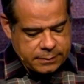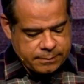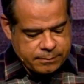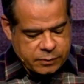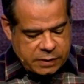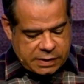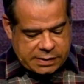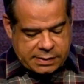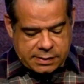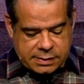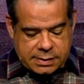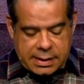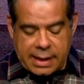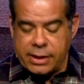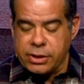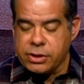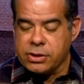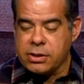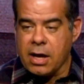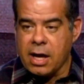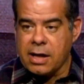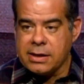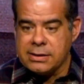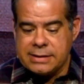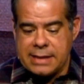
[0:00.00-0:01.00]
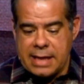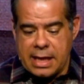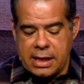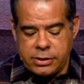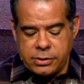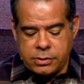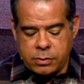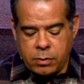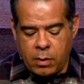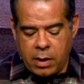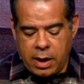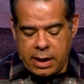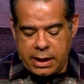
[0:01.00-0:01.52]
This is like John 10
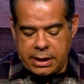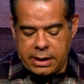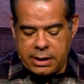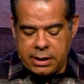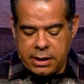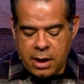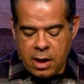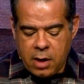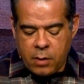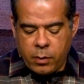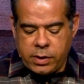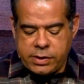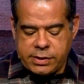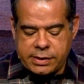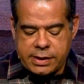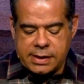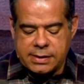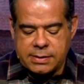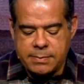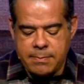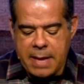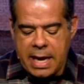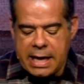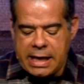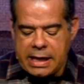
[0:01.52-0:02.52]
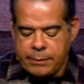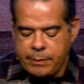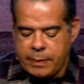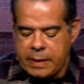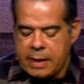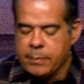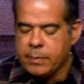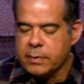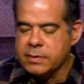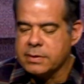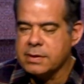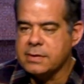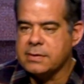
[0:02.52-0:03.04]
20, which says, Many
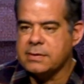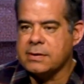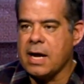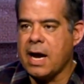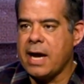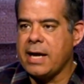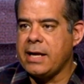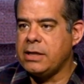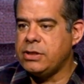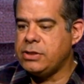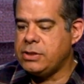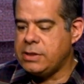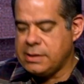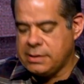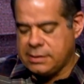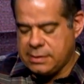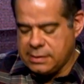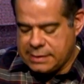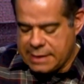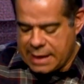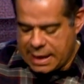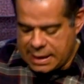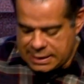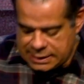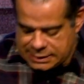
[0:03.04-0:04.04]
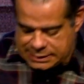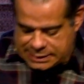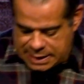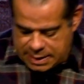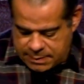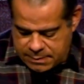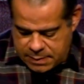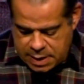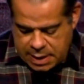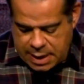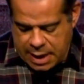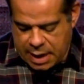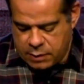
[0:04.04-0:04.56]
people decided Jesus had a
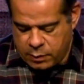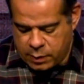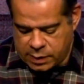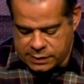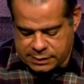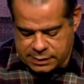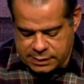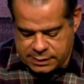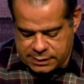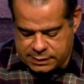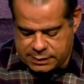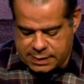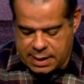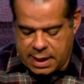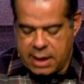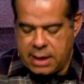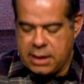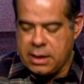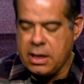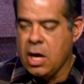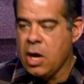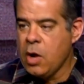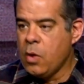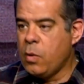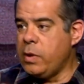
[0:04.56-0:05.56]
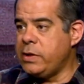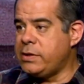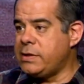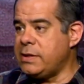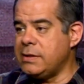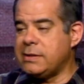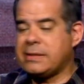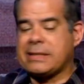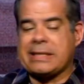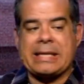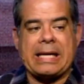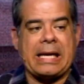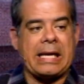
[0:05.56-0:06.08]
demon and was insane, which
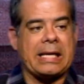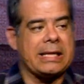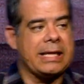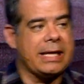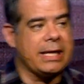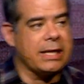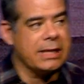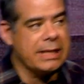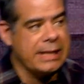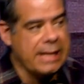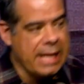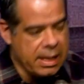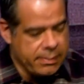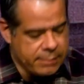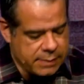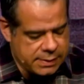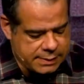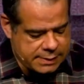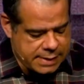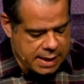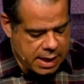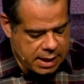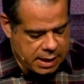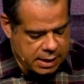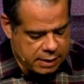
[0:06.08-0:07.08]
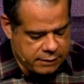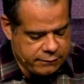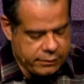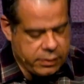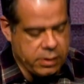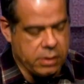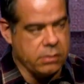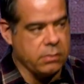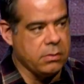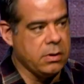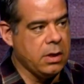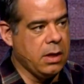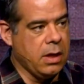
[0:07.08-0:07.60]
is clearly a mistaken
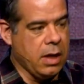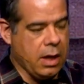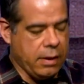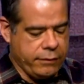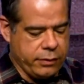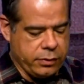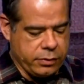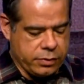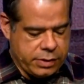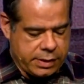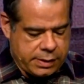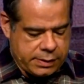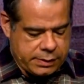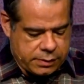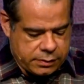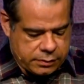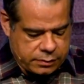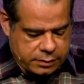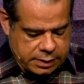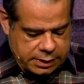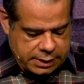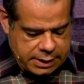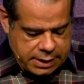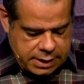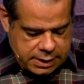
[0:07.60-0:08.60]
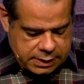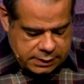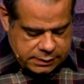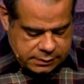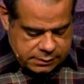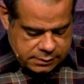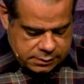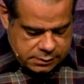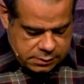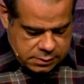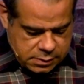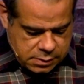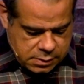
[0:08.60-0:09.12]
view of who Jesus really is.